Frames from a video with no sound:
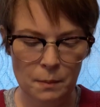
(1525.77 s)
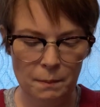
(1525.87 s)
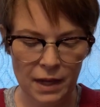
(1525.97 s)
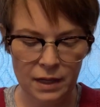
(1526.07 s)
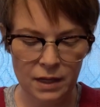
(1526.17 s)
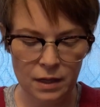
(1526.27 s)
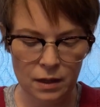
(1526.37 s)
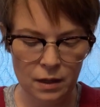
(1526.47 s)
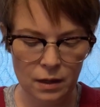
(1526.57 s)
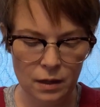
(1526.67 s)
Back
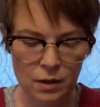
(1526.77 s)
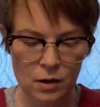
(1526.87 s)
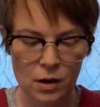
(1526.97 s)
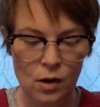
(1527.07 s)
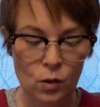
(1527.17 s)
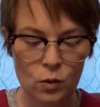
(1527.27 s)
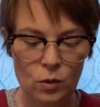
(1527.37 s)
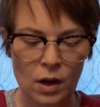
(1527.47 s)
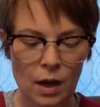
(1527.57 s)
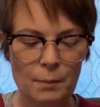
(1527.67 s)
here,
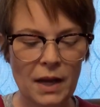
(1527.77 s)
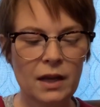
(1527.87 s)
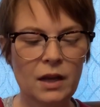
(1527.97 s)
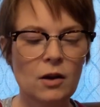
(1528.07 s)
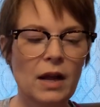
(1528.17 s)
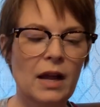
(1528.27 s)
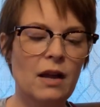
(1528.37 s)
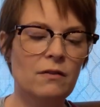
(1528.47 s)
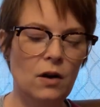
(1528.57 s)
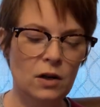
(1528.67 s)
ooh, back here I
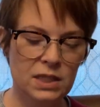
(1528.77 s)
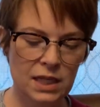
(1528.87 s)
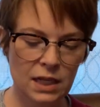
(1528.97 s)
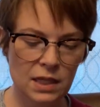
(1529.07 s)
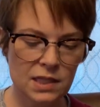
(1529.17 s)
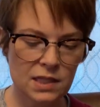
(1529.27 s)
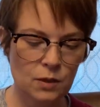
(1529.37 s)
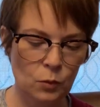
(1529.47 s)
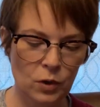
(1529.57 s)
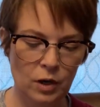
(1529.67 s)
have our tickets.
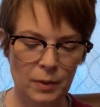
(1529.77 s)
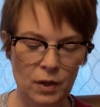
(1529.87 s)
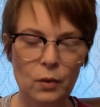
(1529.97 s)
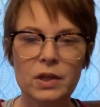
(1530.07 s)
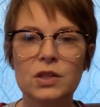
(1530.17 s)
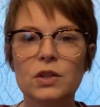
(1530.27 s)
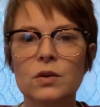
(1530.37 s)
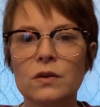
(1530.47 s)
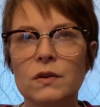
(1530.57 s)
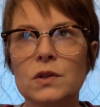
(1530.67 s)
We're going to be going to
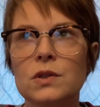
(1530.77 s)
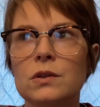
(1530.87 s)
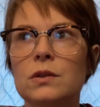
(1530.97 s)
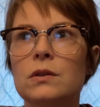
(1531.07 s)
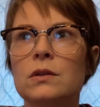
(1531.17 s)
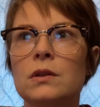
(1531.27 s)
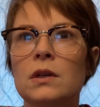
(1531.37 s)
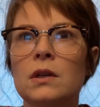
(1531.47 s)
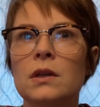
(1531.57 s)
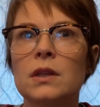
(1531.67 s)
Universal
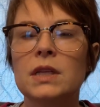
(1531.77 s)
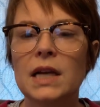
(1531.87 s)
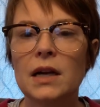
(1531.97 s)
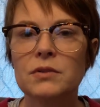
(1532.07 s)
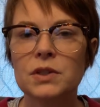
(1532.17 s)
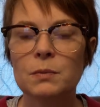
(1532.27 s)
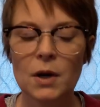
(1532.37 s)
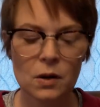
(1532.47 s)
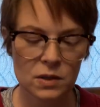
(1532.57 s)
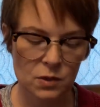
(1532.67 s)
the day after
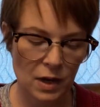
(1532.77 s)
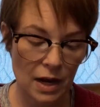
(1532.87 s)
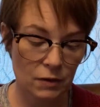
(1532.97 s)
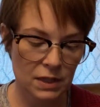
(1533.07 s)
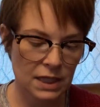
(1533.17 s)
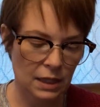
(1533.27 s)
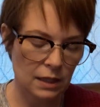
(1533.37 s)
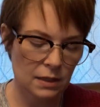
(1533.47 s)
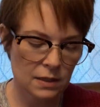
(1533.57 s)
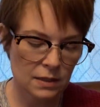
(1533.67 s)
tomorrow, and so I have our
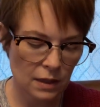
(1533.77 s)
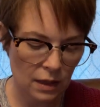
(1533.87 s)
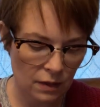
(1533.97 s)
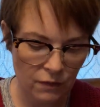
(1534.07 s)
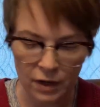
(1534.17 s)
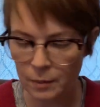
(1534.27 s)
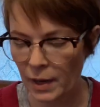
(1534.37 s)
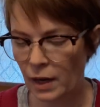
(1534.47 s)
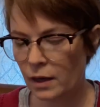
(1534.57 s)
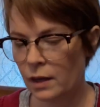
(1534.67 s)
tickets in the very
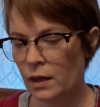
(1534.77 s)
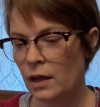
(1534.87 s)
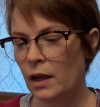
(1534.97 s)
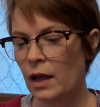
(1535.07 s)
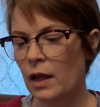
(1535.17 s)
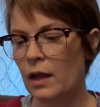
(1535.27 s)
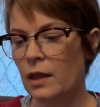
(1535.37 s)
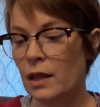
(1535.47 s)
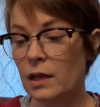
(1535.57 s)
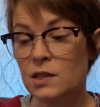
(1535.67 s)
back. And
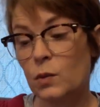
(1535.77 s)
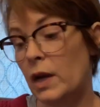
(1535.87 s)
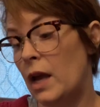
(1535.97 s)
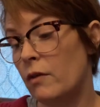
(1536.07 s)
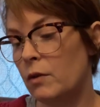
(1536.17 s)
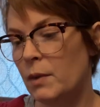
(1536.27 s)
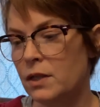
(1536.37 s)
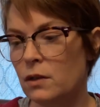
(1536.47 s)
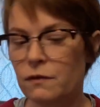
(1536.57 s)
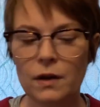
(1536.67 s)
that's what I have in my
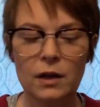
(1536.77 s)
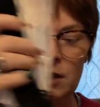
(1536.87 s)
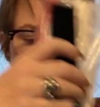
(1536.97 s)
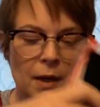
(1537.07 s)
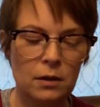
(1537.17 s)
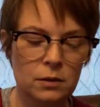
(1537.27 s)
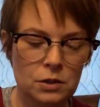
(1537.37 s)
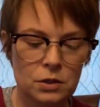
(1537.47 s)
Delfonics pouch.